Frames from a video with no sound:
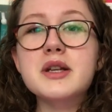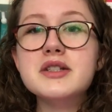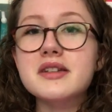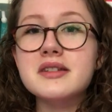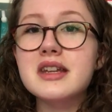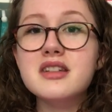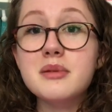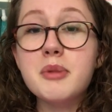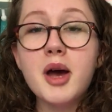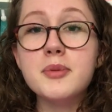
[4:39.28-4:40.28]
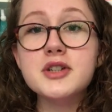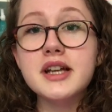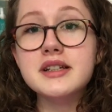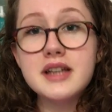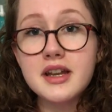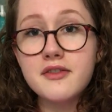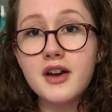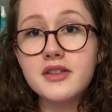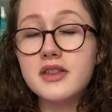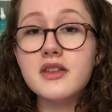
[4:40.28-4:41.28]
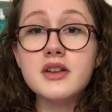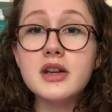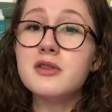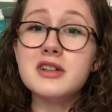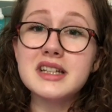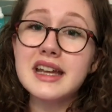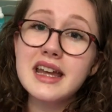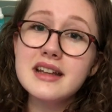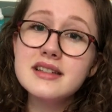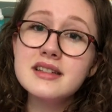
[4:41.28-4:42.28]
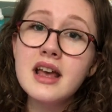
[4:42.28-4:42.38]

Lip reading: doesn't need to be perpetrated any further than it already is.